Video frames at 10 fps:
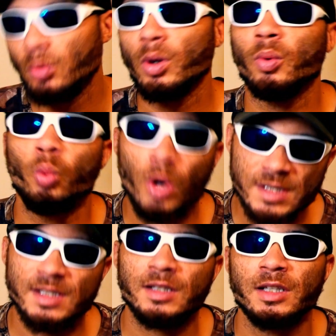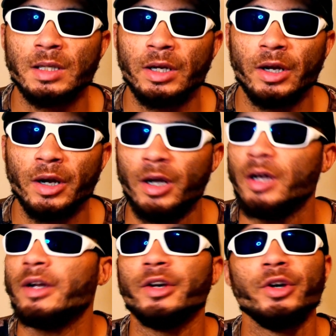what wasn't in there,
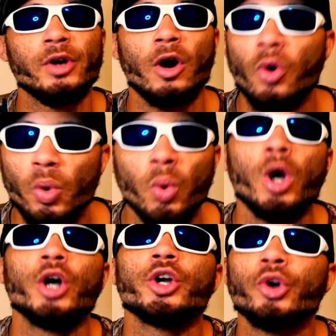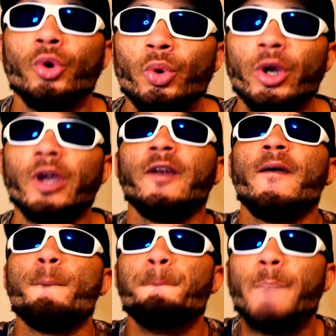no Guggen
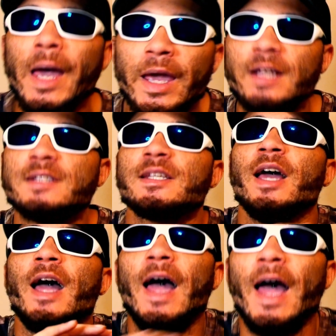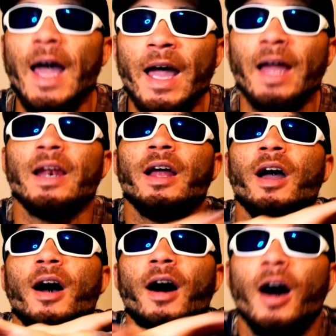baits at
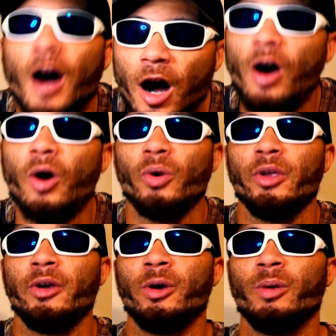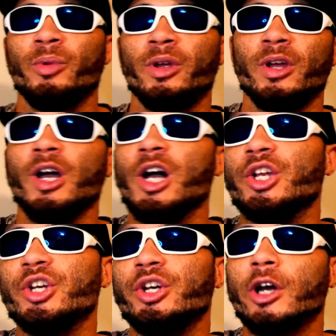all, you heard me?
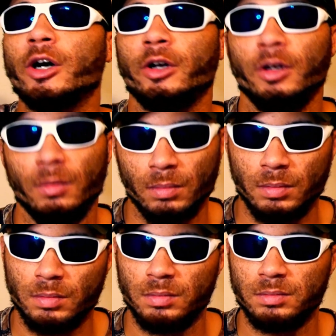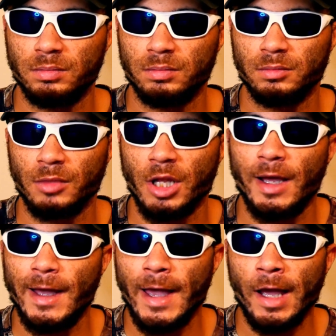None.
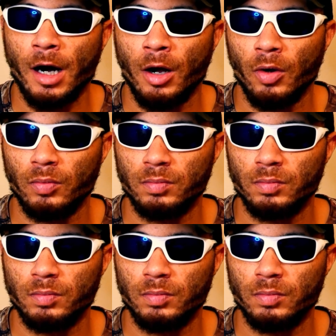At all.